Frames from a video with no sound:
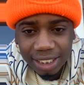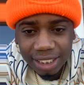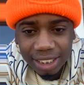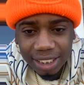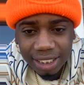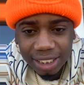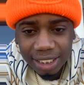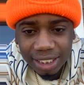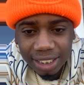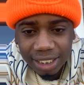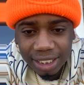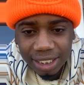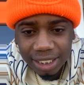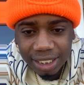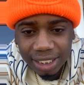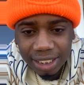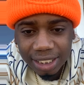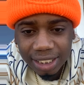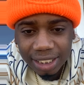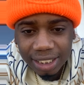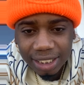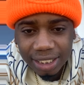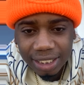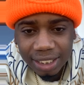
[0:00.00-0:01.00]

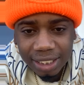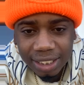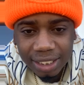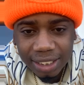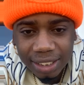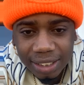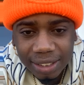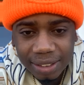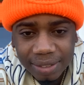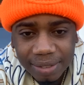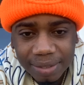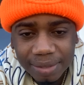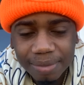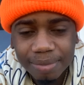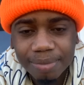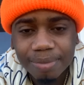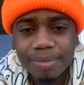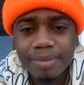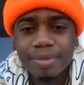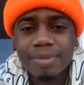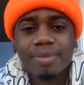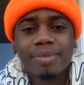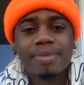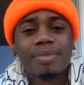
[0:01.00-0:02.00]

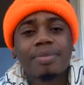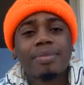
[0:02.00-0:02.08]
Nothing is said.